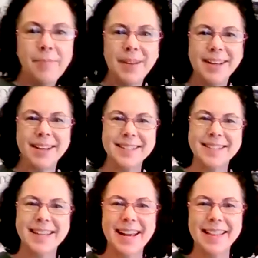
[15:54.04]
because
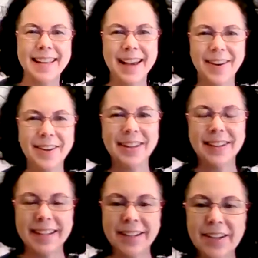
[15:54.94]
it's on the
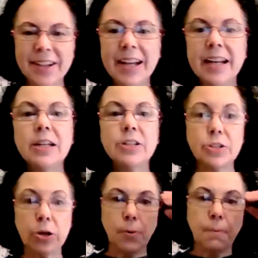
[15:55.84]
calculator.
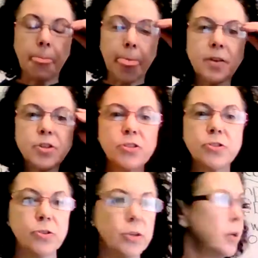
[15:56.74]
So
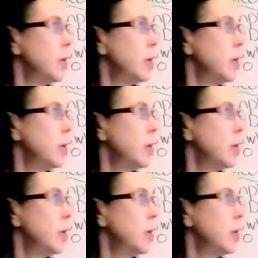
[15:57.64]
just so you